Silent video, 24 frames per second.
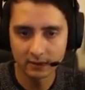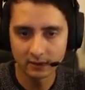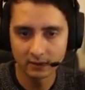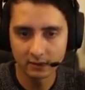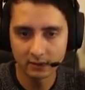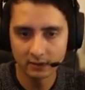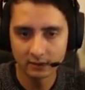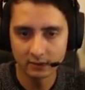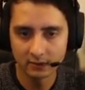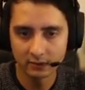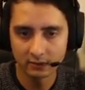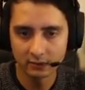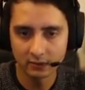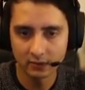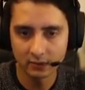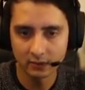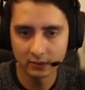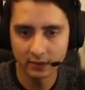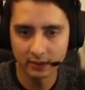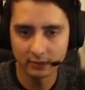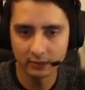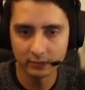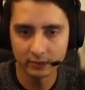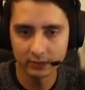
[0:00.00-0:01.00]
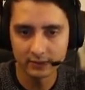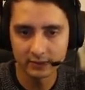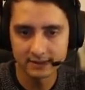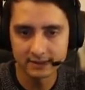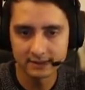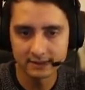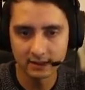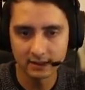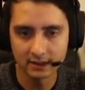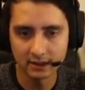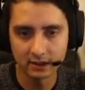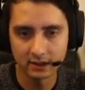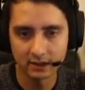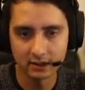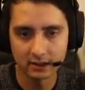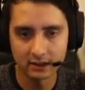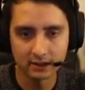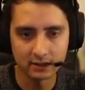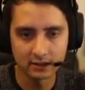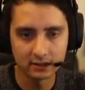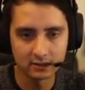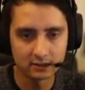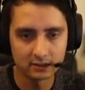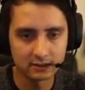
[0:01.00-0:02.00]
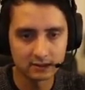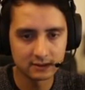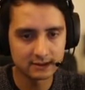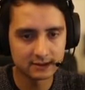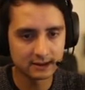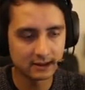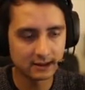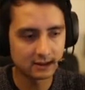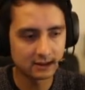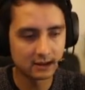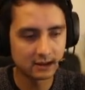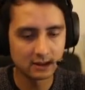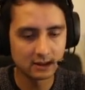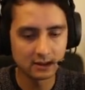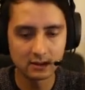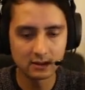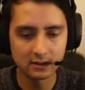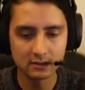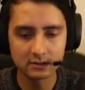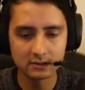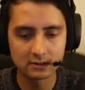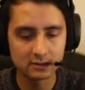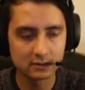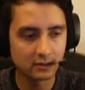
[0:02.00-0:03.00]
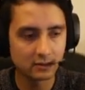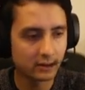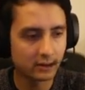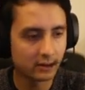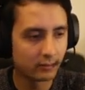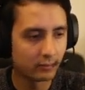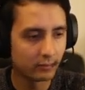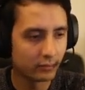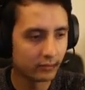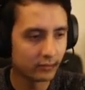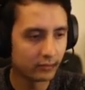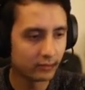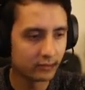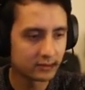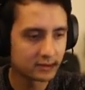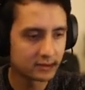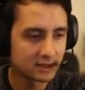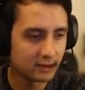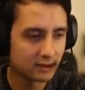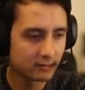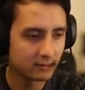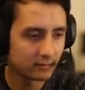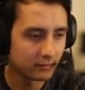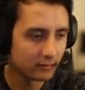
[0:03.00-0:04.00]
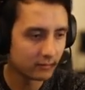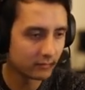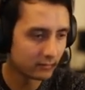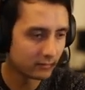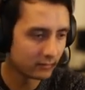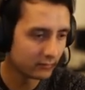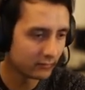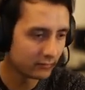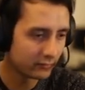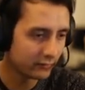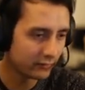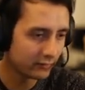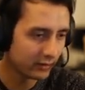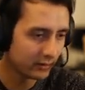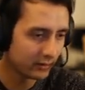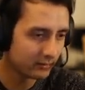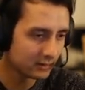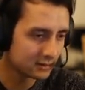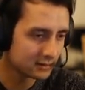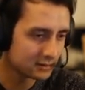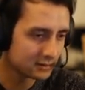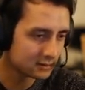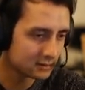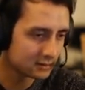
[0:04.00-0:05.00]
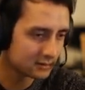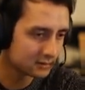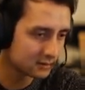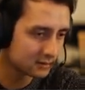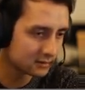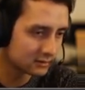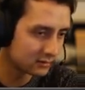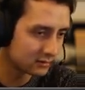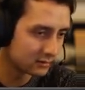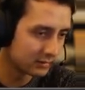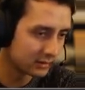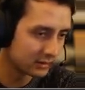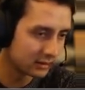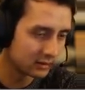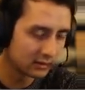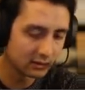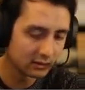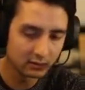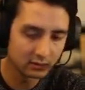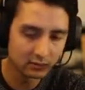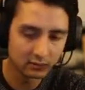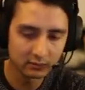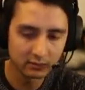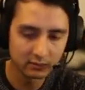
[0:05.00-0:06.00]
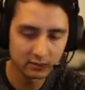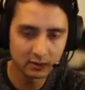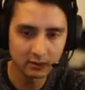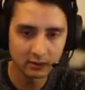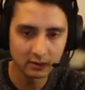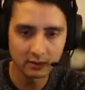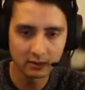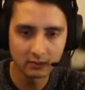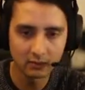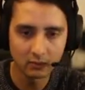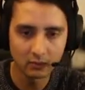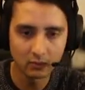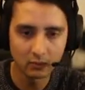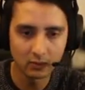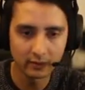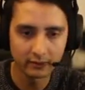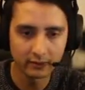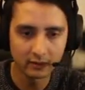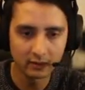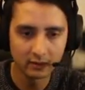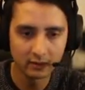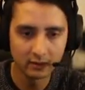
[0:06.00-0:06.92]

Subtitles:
So I click on set key. So I put the same frame as the beginning. Now here 1.